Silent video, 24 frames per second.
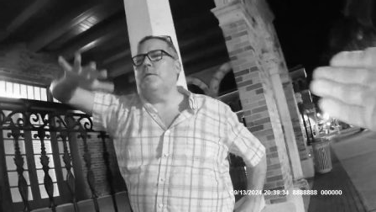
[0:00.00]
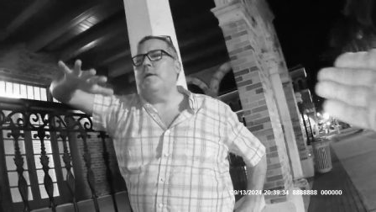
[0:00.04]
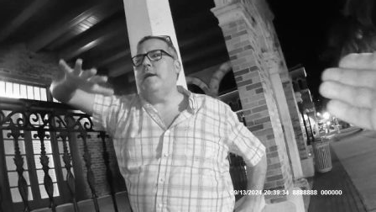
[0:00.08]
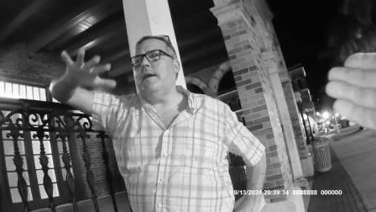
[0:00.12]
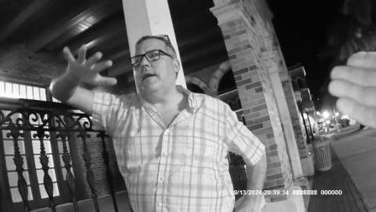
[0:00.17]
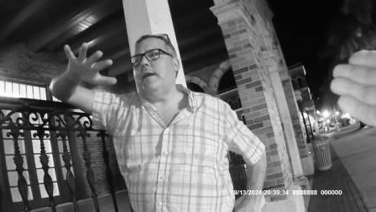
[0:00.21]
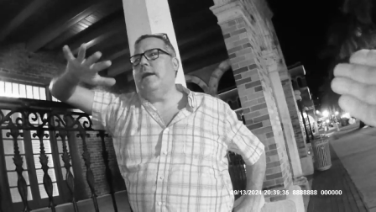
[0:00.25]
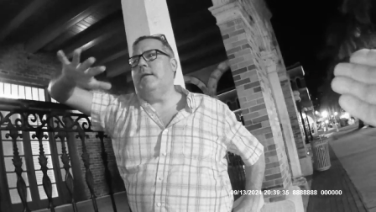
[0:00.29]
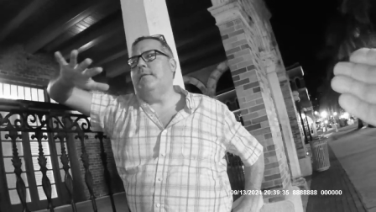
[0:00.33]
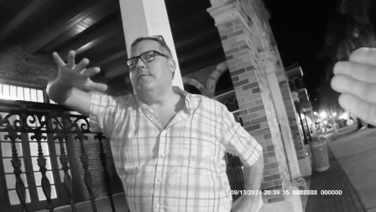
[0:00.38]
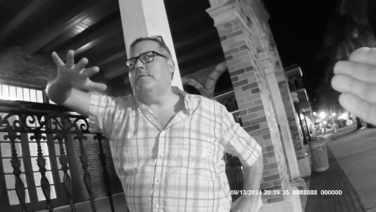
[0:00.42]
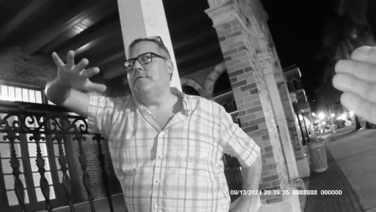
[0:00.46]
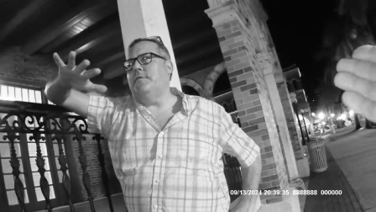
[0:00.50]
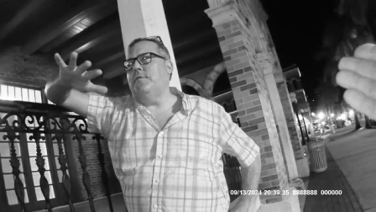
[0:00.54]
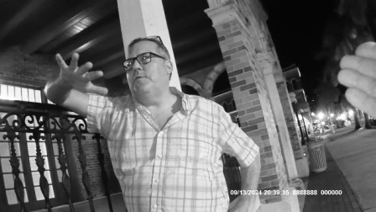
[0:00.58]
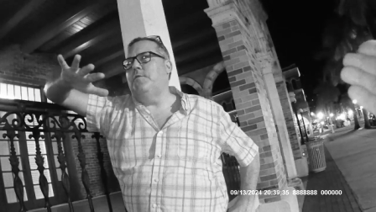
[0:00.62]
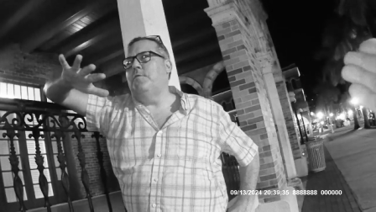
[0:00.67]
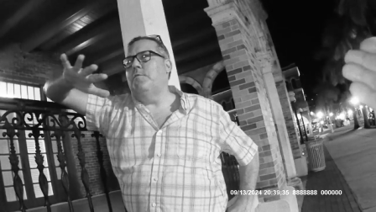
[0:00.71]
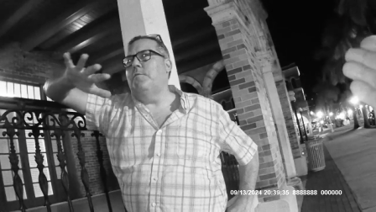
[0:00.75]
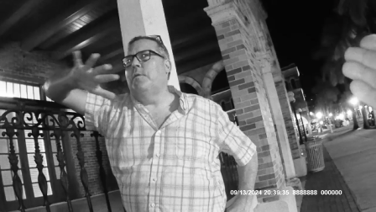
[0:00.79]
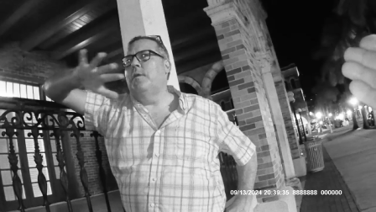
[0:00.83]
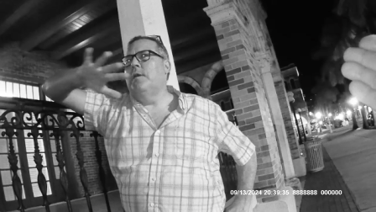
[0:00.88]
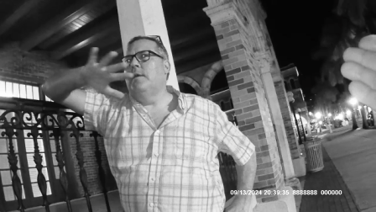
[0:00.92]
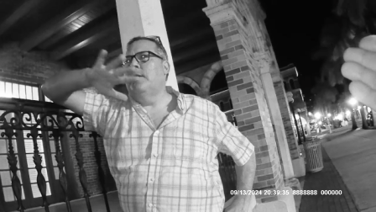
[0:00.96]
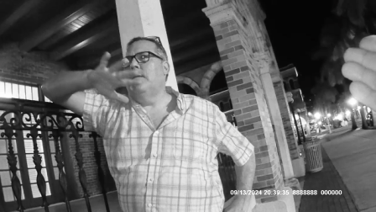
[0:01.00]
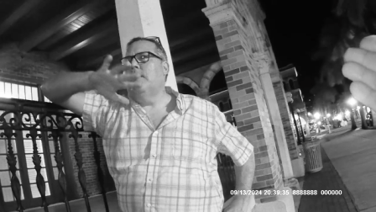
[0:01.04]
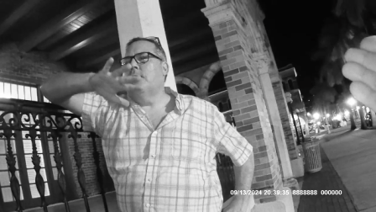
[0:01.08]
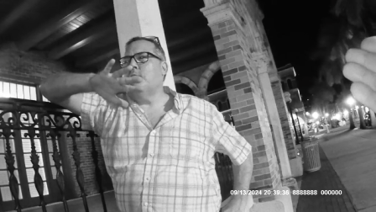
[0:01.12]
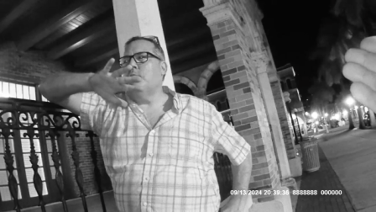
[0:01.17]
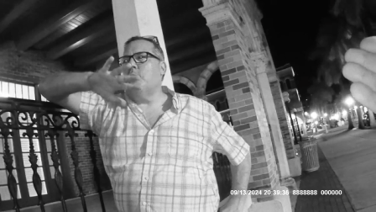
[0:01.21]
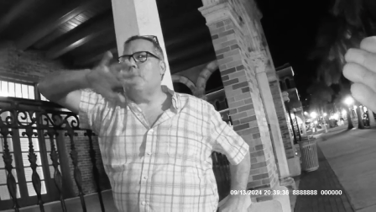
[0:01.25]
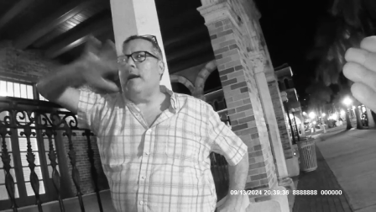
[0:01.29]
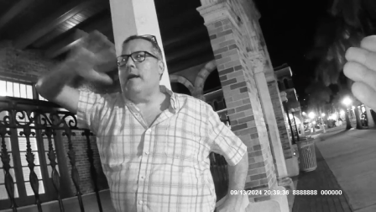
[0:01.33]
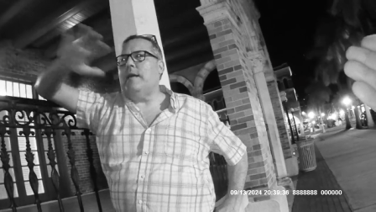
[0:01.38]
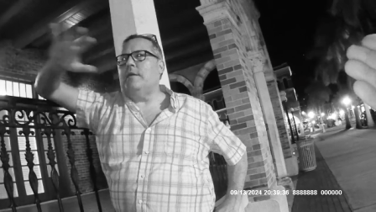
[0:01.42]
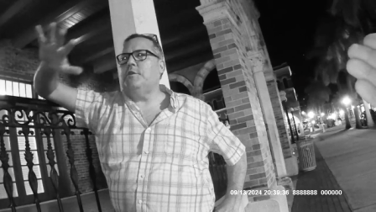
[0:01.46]
Trying to
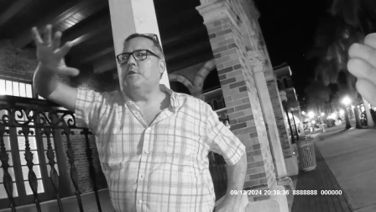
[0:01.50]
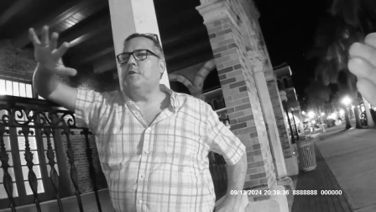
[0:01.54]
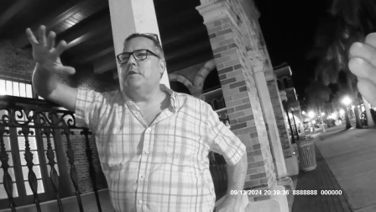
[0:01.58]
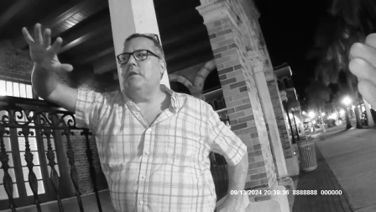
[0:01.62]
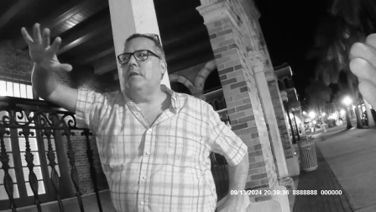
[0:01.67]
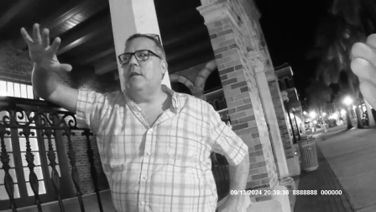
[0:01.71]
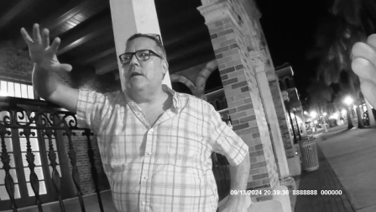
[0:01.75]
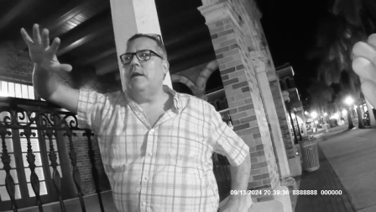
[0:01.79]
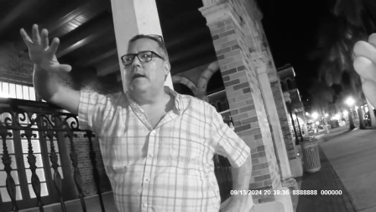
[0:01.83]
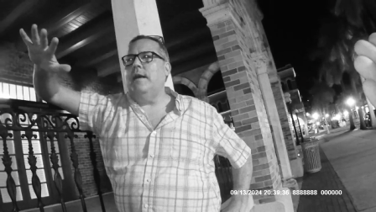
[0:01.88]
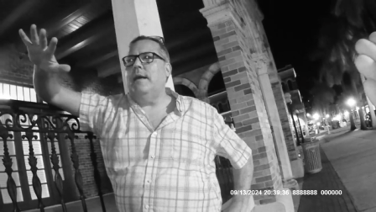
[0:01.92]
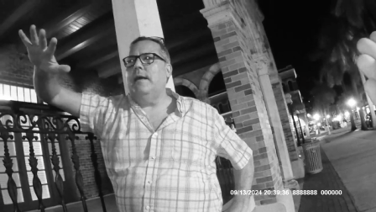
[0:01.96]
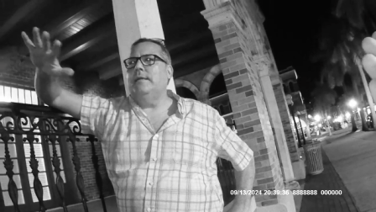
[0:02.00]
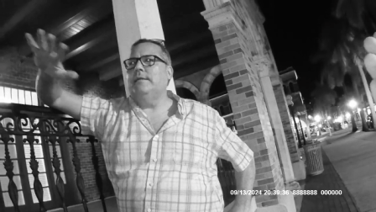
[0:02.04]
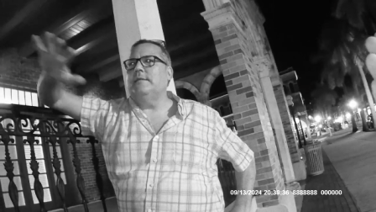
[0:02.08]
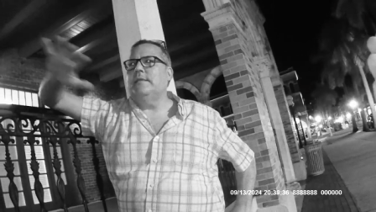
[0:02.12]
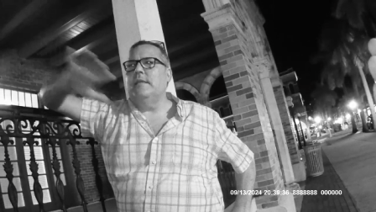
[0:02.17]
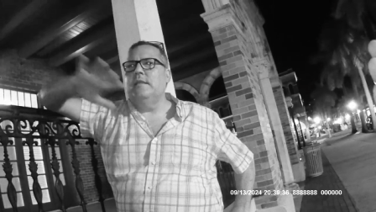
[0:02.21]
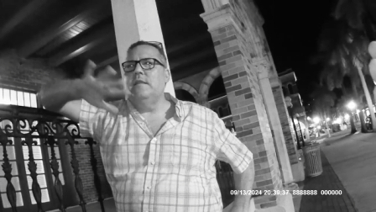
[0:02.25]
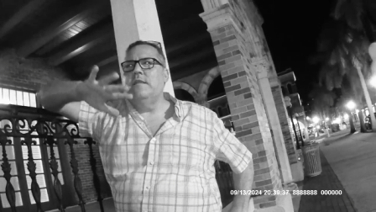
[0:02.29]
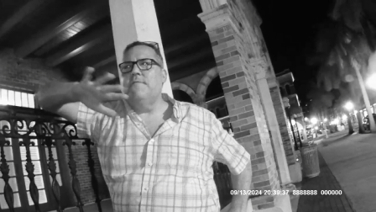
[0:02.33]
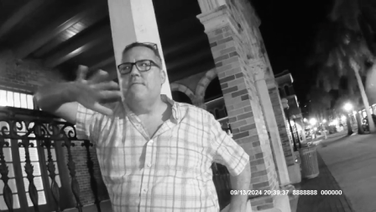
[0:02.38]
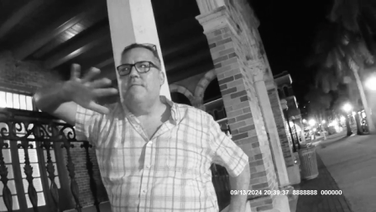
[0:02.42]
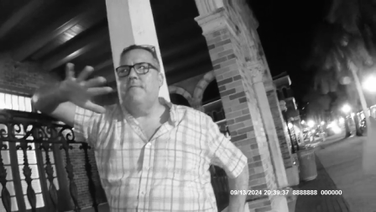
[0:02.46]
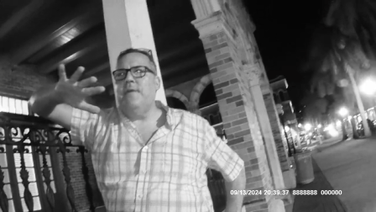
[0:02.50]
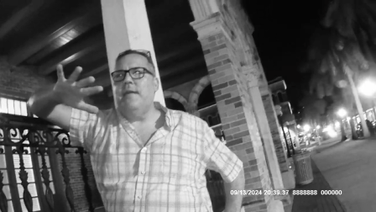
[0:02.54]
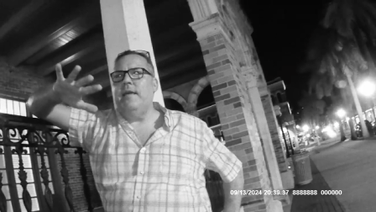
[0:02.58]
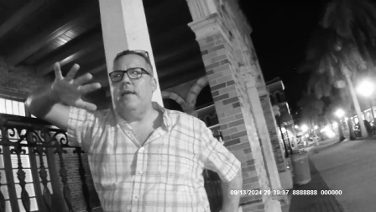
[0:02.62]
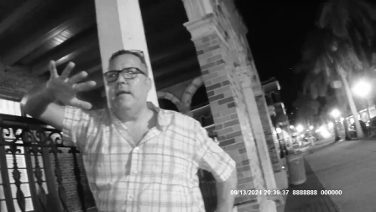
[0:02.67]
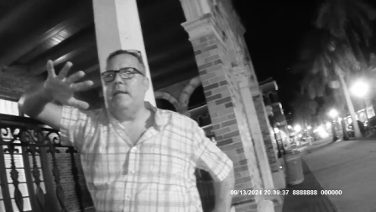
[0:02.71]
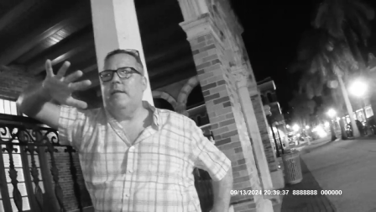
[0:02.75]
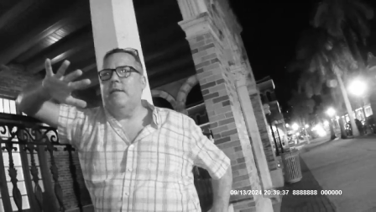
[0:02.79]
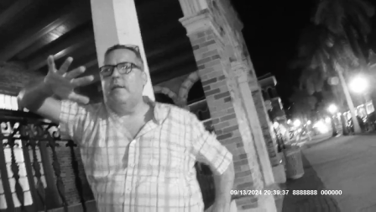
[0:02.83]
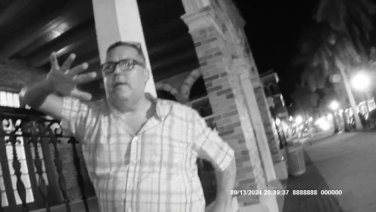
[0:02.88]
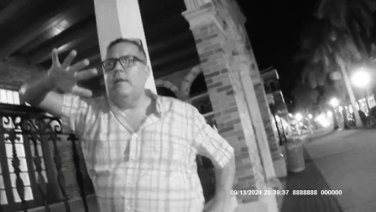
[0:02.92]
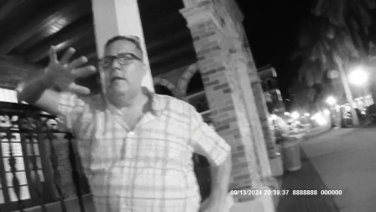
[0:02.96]
rationalize and
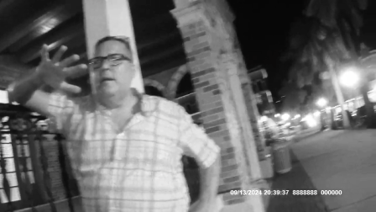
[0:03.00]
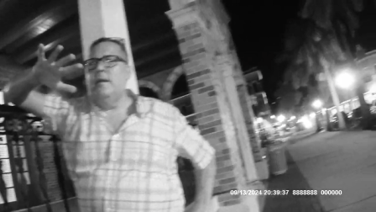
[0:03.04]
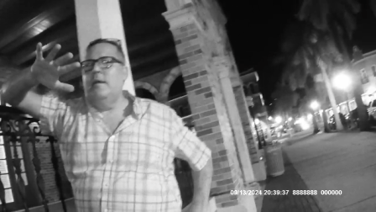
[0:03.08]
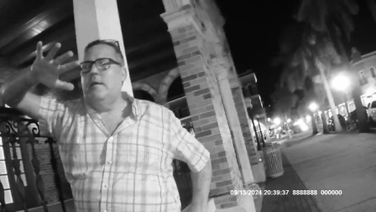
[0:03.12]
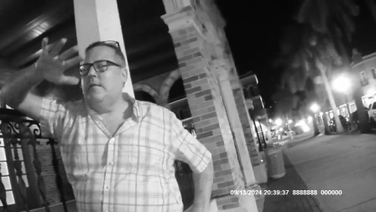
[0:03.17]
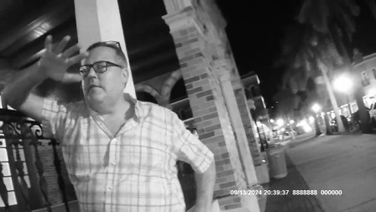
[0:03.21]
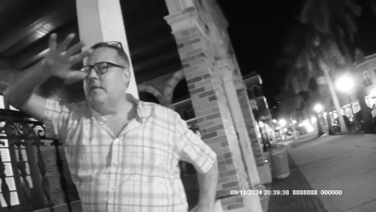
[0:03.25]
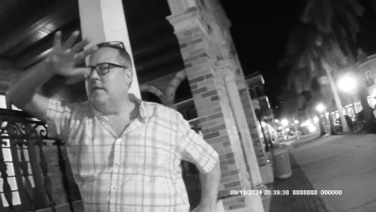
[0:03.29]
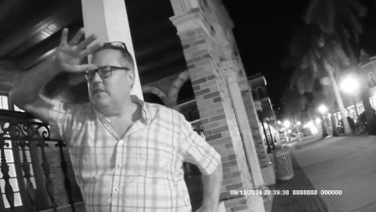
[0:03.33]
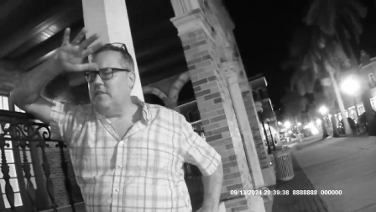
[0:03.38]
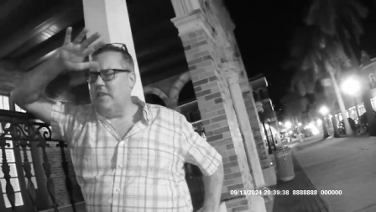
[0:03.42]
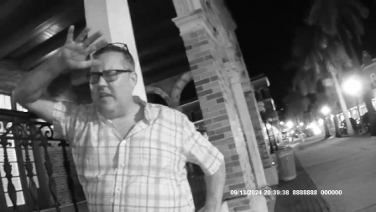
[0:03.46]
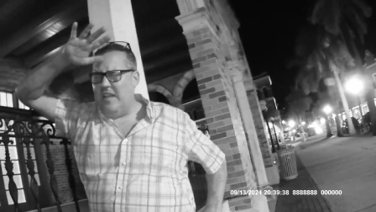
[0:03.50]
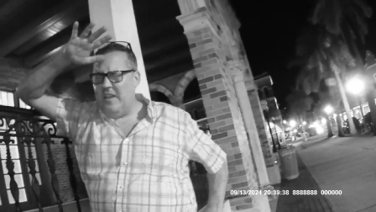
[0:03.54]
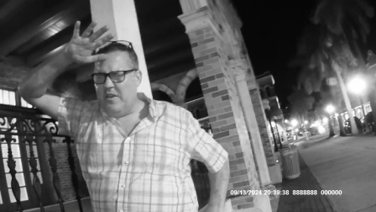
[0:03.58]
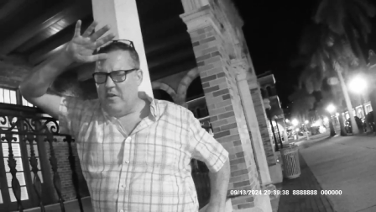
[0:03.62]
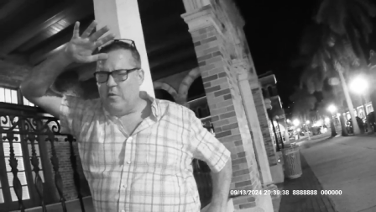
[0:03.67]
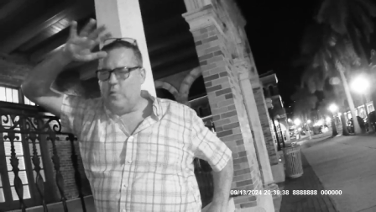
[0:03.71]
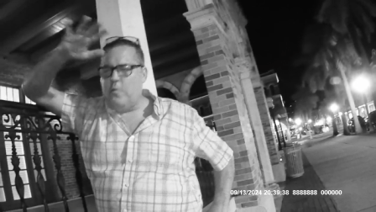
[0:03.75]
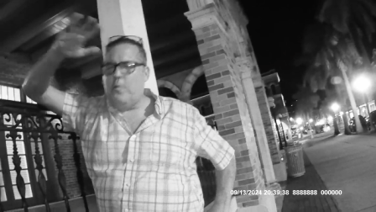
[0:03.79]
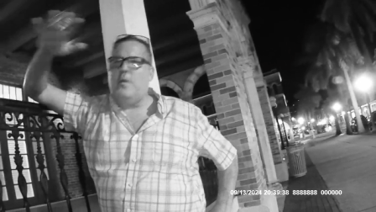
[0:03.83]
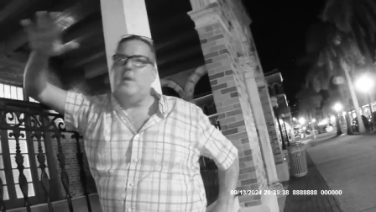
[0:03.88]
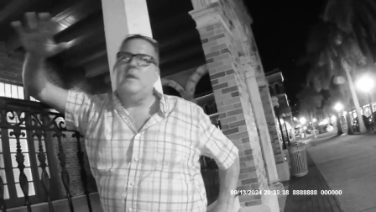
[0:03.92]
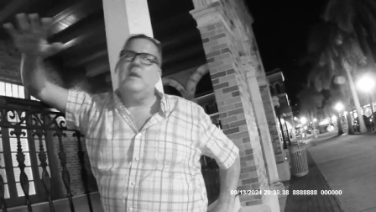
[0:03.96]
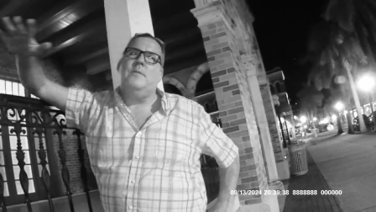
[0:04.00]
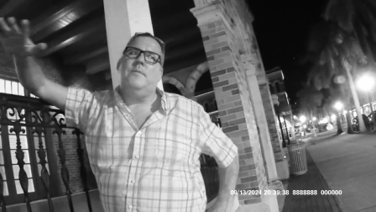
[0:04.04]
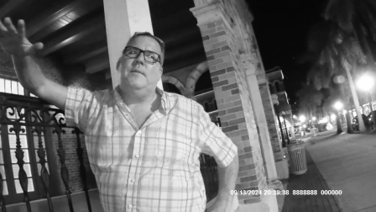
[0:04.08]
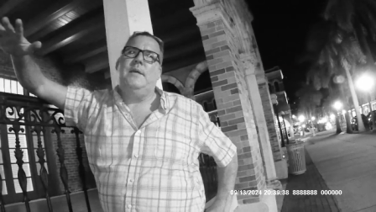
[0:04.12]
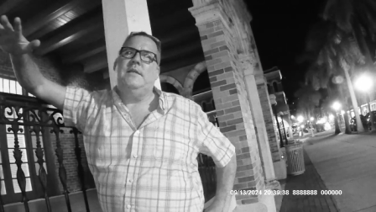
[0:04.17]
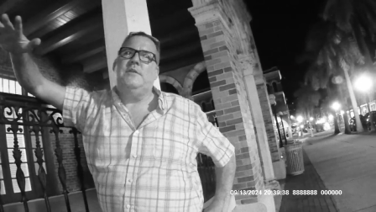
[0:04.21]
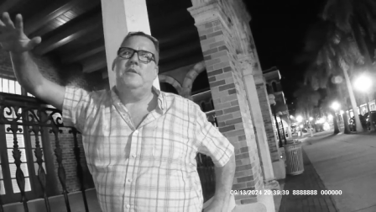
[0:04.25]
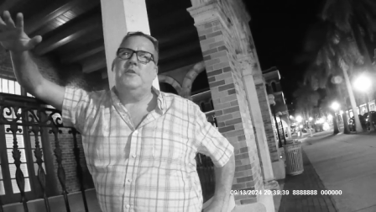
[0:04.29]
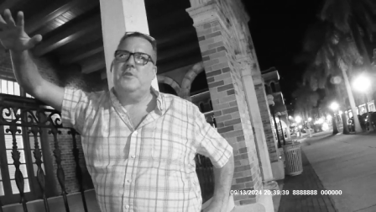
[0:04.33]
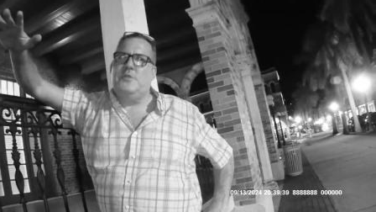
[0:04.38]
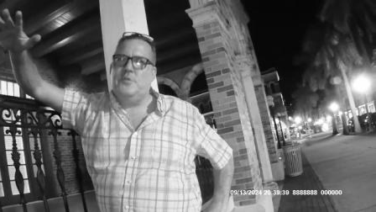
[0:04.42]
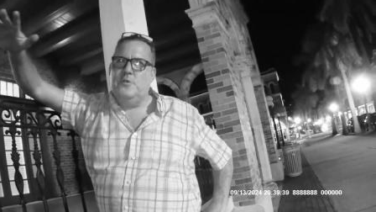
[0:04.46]
defend this incredibly
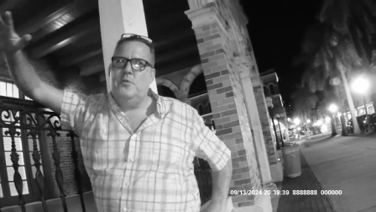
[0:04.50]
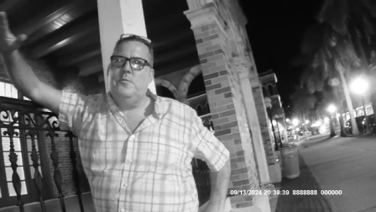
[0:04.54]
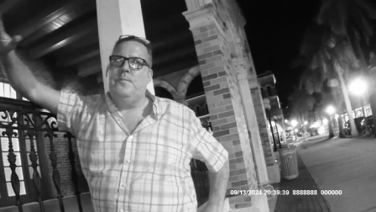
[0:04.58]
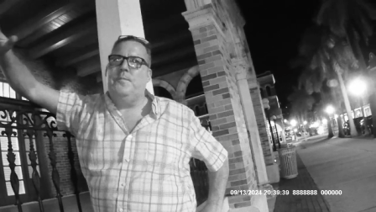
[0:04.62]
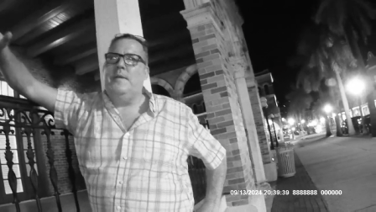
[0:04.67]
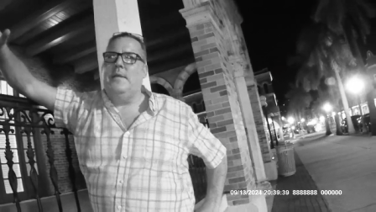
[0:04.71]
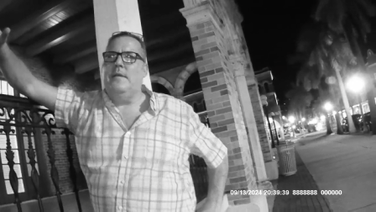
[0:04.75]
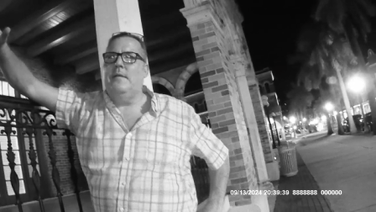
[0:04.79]
stupid.